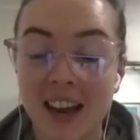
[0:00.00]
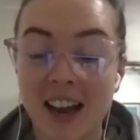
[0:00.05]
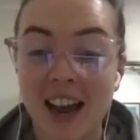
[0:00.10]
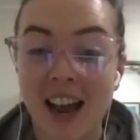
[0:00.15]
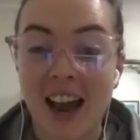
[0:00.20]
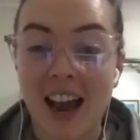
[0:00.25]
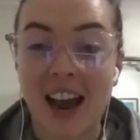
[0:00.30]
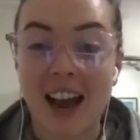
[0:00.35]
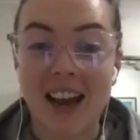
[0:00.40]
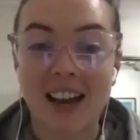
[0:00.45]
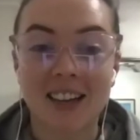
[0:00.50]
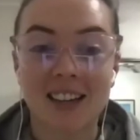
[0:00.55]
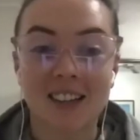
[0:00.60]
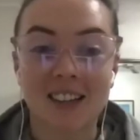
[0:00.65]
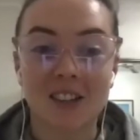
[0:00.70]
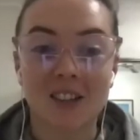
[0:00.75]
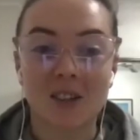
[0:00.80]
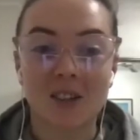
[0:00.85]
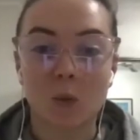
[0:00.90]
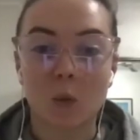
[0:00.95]

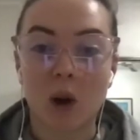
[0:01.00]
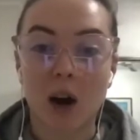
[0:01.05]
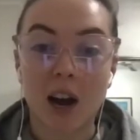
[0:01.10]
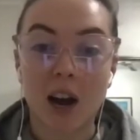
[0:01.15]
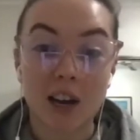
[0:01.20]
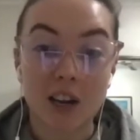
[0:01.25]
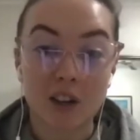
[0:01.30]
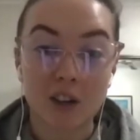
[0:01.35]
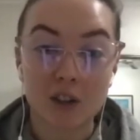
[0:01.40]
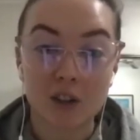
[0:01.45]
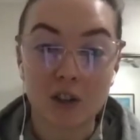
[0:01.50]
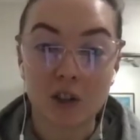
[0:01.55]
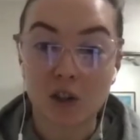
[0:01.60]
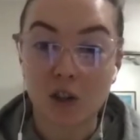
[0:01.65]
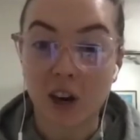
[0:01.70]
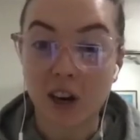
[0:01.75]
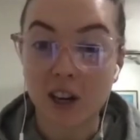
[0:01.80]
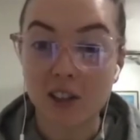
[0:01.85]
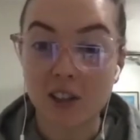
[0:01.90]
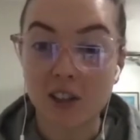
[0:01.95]
And why are you
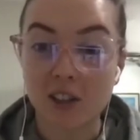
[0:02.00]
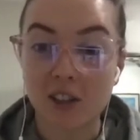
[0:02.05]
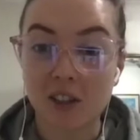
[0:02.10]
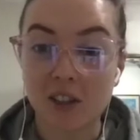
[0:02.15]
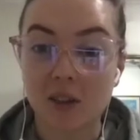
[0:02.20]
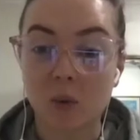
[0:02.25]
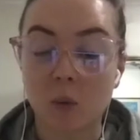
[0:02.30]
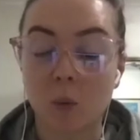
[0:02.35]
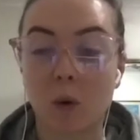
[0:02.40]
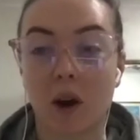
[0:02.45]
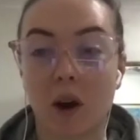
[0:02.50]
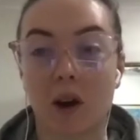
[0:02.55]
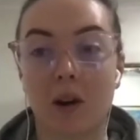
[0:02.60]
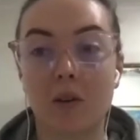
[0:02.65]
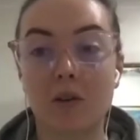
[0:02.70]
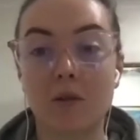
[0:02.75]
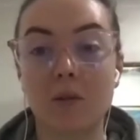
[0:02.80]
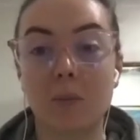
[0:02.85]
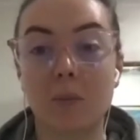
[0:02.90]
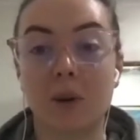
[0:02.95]
stressed?
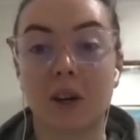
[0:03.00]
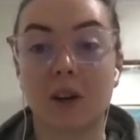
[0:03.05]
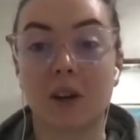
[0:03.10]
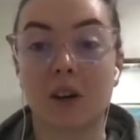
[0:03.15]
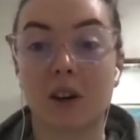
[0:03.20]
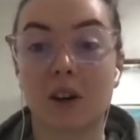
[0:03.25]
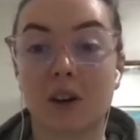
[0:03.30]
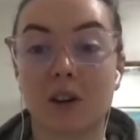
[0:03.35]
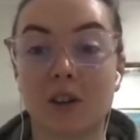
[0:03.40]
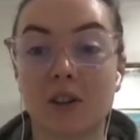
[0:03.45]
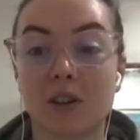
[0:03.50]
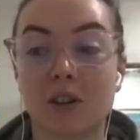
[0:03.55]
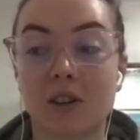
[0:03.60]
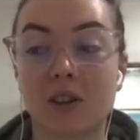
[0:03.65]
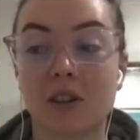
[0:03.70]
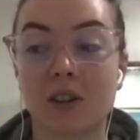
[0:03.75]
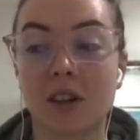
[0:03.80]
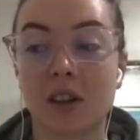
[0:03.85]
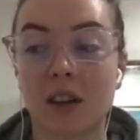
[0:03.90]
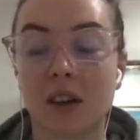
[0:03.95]
Well,
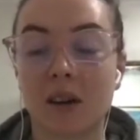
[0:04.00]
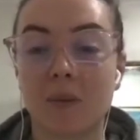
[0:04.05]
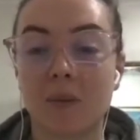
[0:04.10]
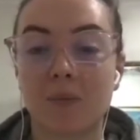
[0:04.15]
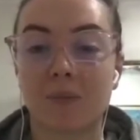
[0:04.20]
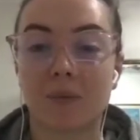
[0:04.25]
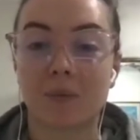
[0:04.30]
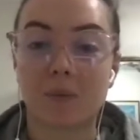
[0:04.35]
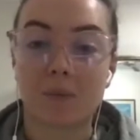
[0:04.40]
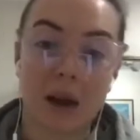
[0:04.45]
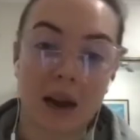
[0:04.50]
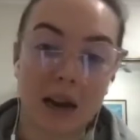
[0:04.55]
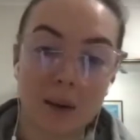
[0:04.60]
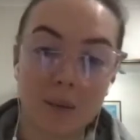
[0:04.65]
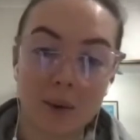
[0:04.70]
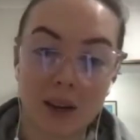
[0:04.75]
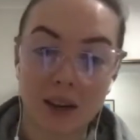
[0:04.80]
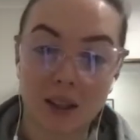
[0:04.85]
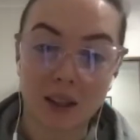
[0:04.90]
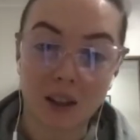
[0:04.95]
because
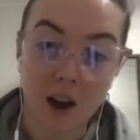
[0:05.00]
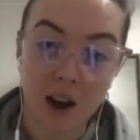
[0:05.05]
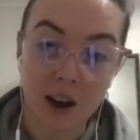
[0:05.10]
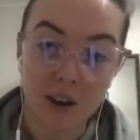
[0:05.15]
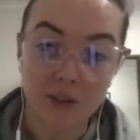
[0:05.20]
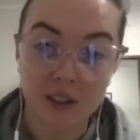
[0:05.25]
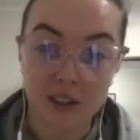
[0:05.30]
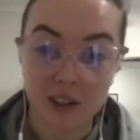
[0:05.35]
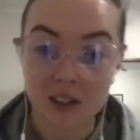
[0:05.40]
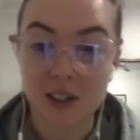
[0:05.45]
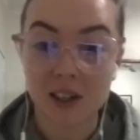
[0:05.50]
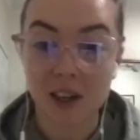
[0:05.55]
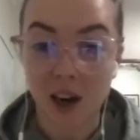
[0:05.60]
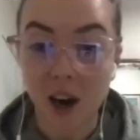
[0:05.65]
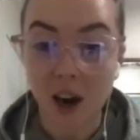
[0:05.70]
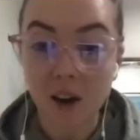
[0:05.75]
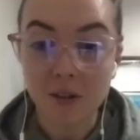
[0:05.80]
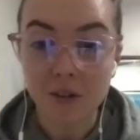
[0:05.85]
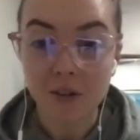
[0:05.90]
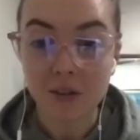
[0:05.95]
maybe life is
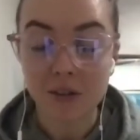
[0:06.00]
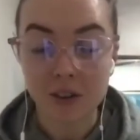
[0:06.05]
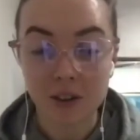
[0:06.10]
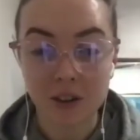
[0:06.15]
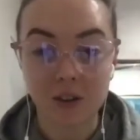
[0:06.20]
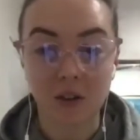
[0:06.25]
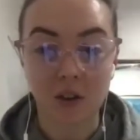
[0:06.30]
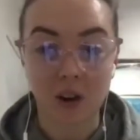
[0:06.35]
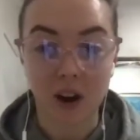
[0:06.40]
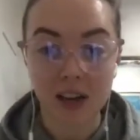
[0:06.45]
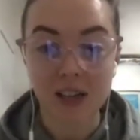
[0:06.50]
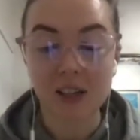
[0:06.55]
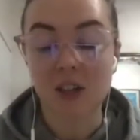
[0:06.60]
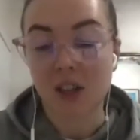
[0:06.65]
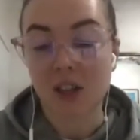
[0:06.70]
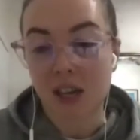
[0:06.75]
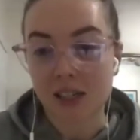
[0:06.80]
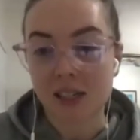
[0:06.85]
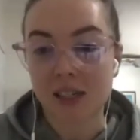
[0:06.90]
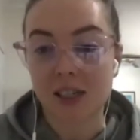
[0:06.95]
tough, right? So
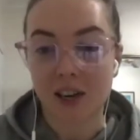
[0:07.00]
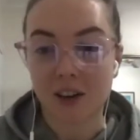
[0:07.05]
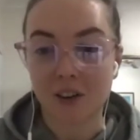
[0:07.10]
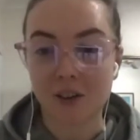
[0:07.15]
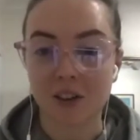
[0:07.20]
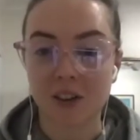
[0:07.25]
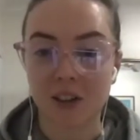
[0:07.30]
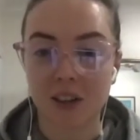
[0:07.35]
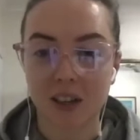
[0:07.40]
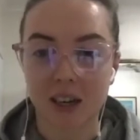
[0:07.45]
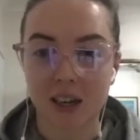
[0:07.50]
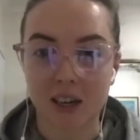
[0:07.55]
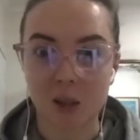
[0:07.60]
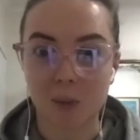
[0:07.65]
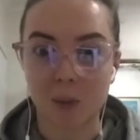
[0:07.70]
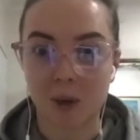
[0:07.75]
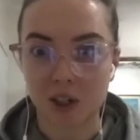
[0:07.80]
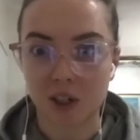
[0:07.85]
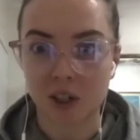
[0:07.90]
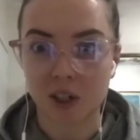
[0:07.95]
that's definitely,
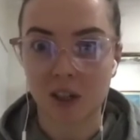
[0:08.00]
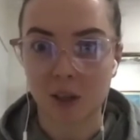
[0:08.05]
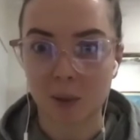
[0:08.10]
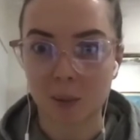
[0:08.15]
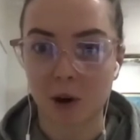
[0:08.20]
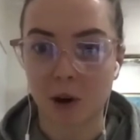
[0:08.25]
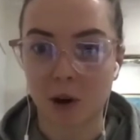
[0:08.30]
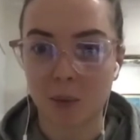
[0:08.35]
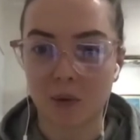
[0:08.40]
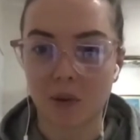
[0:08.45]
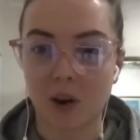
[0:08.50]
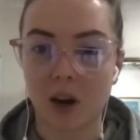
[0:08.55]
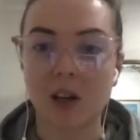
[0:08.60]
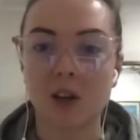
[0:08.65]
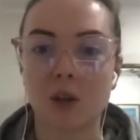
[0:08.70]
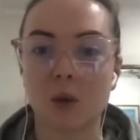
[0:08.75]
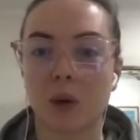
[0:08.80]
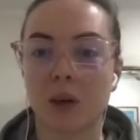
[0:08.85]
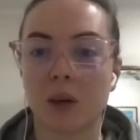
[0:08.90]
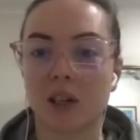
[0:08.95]
especially at the moment, right?
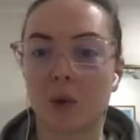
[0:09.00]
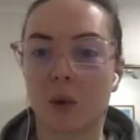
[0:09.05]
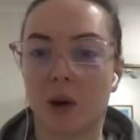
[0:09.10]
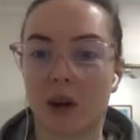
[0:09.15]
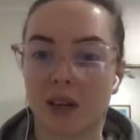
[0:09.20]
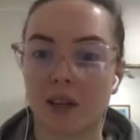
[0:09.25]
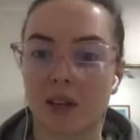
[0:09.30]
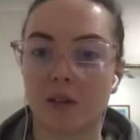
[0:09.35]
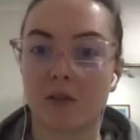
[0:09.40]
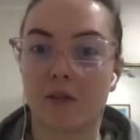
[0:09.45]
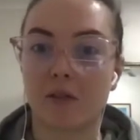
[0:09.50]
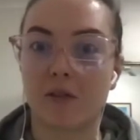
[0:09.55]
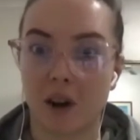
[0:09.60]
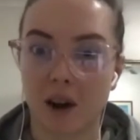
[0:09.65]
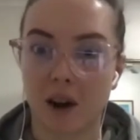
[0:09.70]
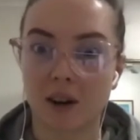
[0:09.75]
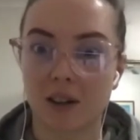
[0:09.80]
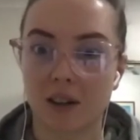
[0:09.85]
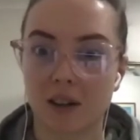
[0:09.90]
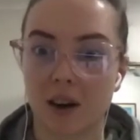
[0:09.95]
2020 is
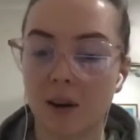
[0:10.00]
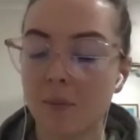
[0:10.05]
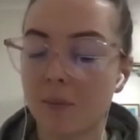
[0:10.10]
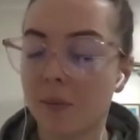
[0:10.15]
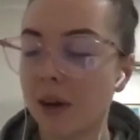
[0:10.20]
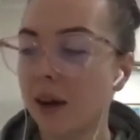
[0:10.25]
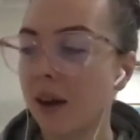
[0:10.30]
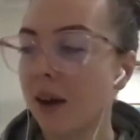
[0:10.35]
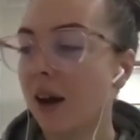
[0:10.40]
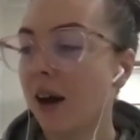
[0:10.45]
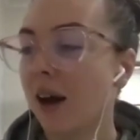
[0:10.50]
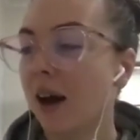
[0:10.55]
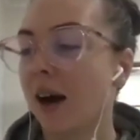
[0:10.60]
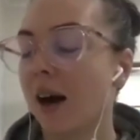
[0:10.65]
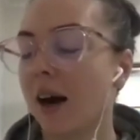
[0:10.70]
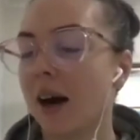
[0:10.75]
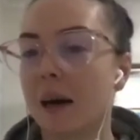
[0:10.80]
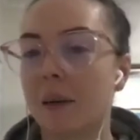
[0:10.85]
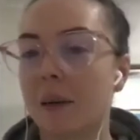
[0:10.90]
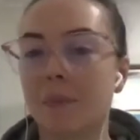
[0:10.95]
fucked up.
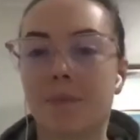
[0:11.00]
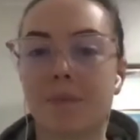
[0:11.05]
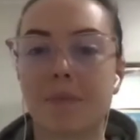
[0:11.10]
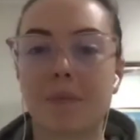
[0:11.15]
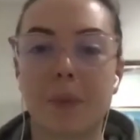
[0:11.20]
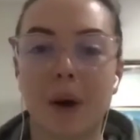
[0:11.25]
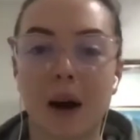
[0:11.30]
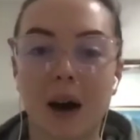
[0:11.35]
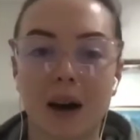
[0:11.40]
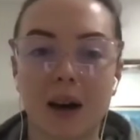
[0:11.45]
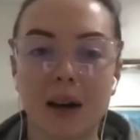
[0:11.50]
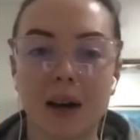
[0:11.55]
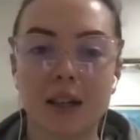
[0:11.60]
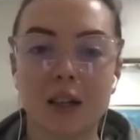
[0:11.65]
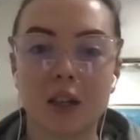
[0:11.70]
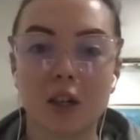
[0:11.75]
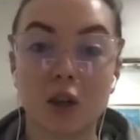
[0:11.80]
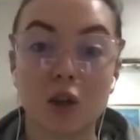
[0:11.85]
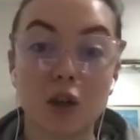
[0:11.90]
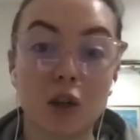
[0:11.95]
But
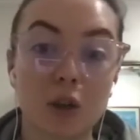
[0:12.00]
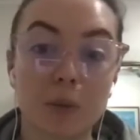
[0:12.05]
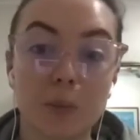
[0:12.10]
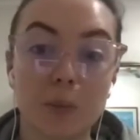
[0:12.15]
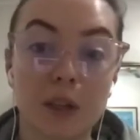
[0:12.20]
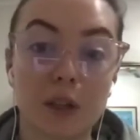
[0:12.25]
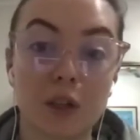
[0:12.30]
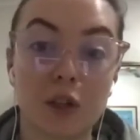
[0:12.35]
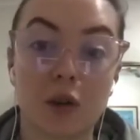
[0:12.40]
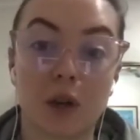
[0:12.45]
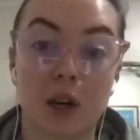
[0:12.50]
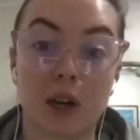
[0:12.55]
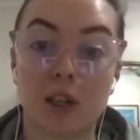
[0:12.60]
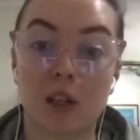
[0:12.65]
you could be stressed